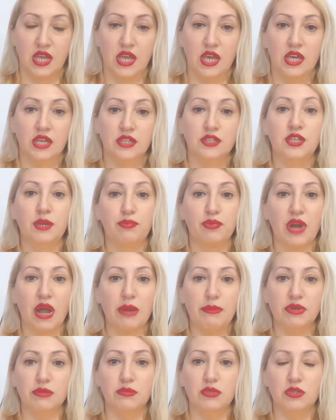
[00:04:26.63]
The
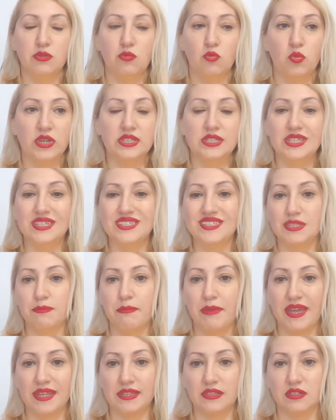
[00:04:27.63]
problem with this
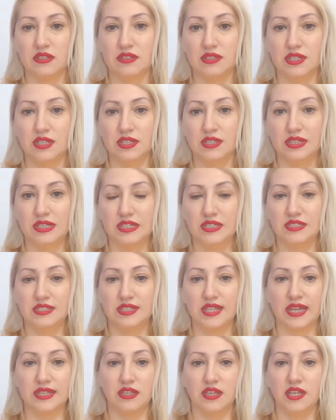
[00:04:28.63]
method, it is
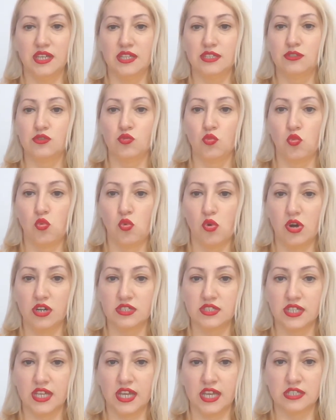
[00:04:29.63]
that it
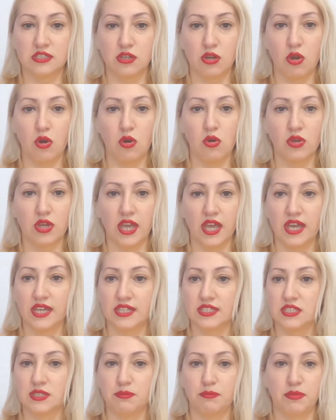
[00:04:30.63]
works as long
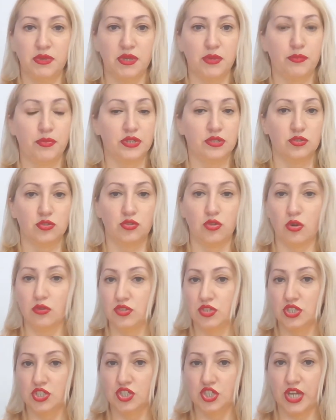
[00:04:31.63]
as people don't
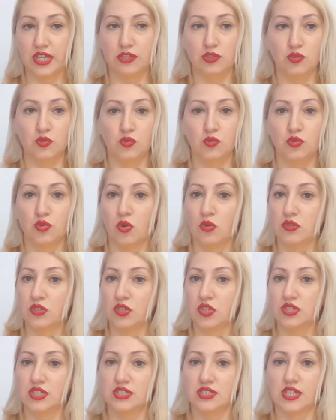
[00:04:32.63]
reject you, don't
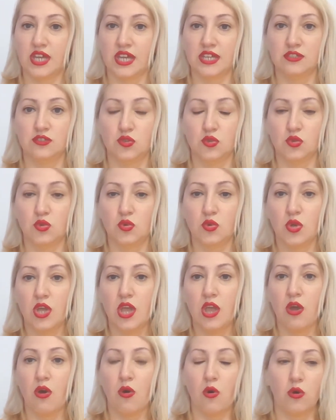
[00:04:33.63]
criticize you,
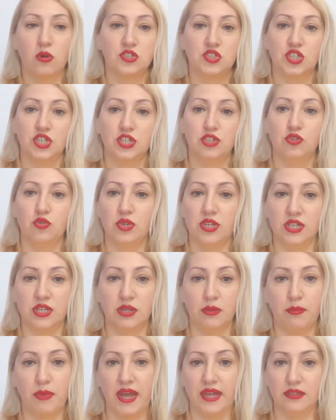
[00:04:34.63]
or treat you in a
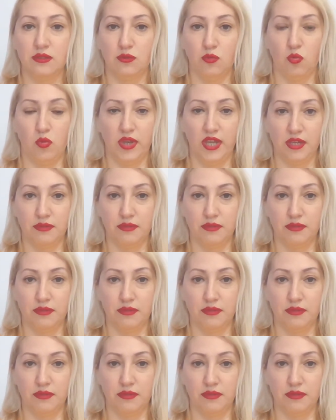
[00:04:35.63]
bad way.